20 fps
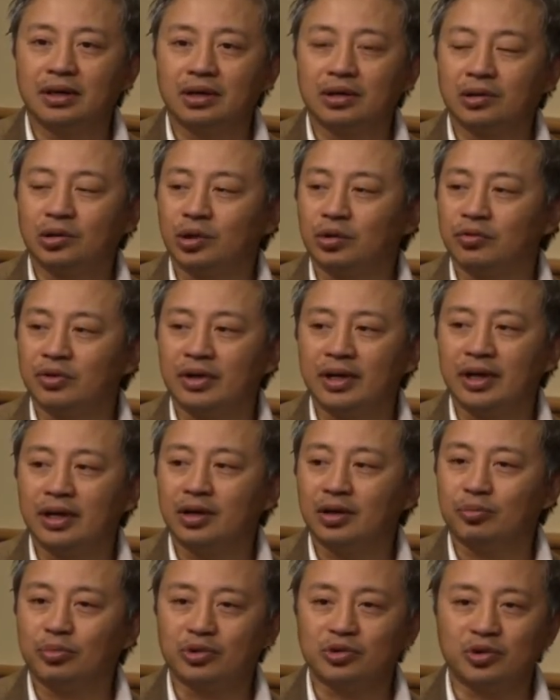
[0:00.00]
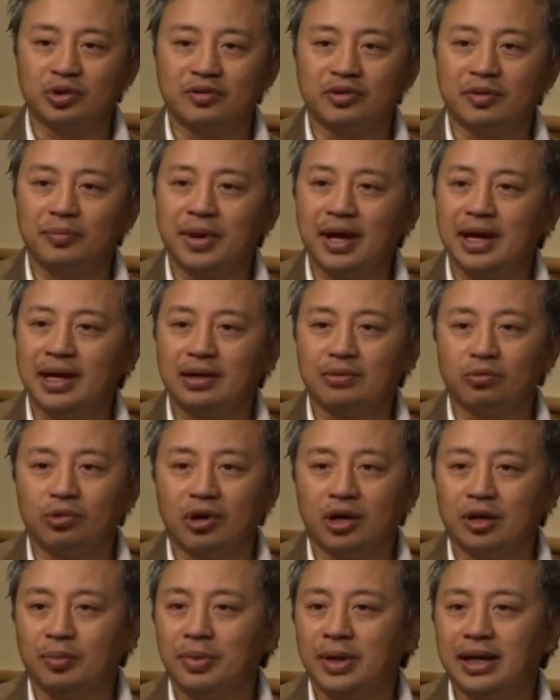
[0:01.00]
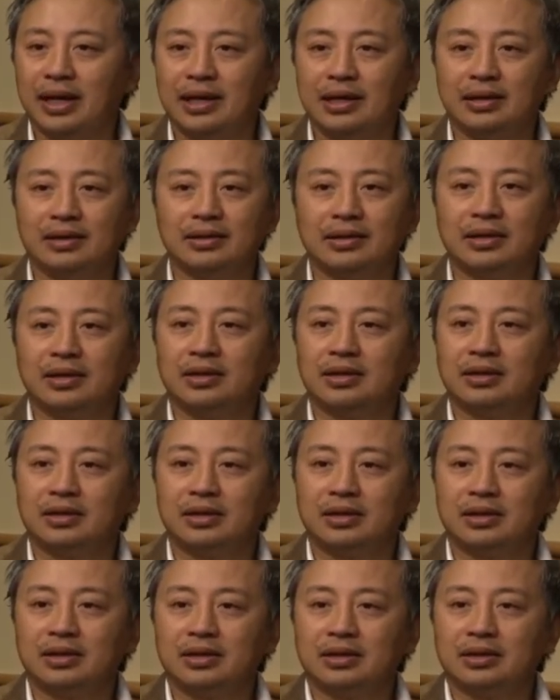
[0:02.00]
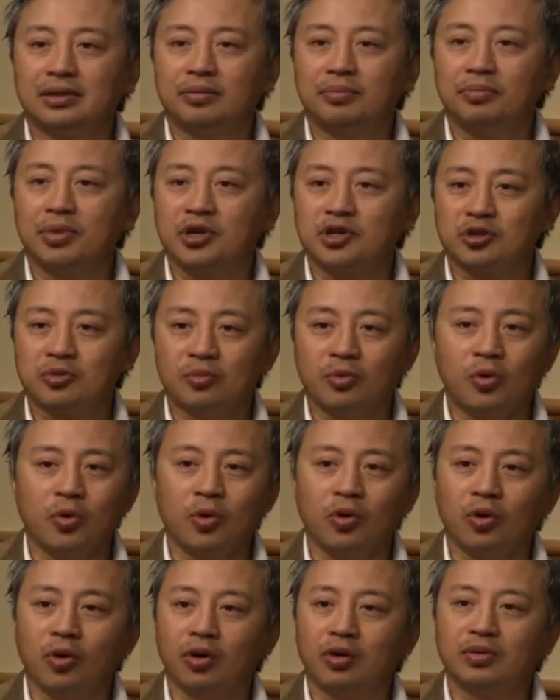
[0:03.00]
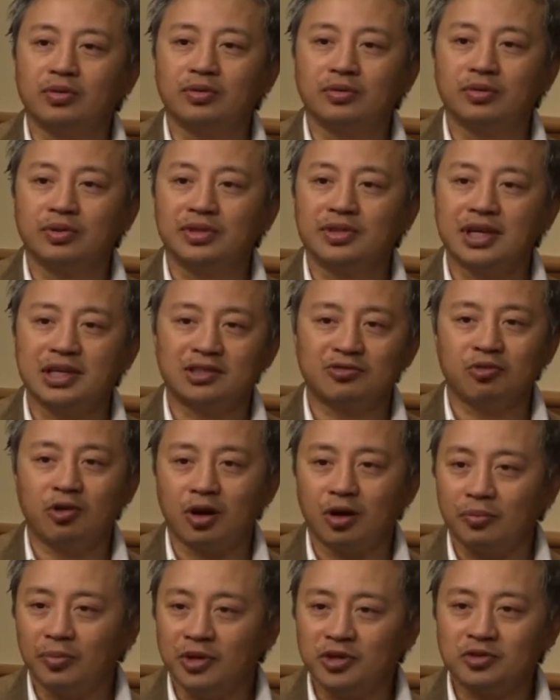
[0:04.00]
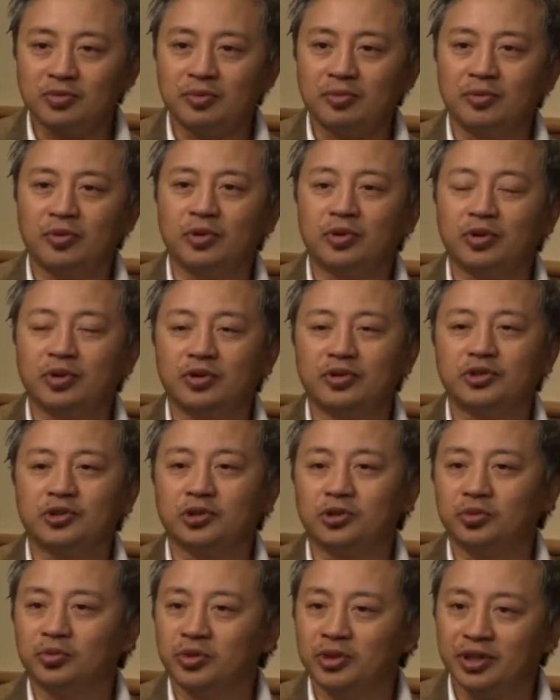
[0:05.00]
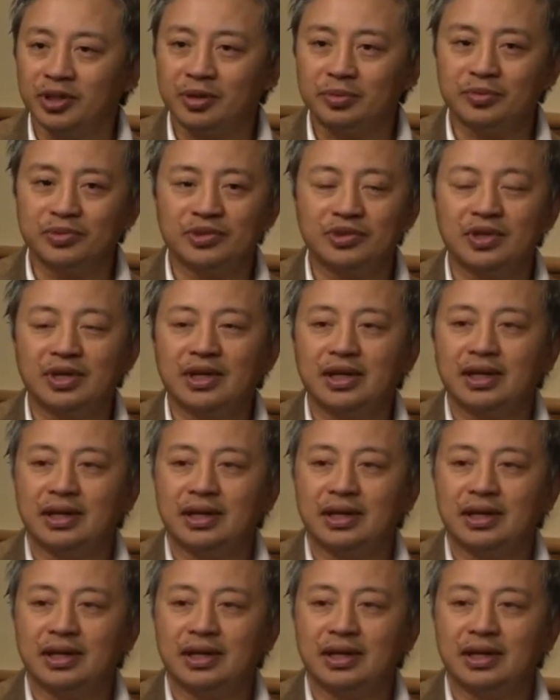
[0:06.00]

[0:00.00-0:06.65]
Cloverdale, Preservative Paint, Rada Paint, Benjamin Moore, Test Barn, Benjamin Moore, Sherwin-Williams.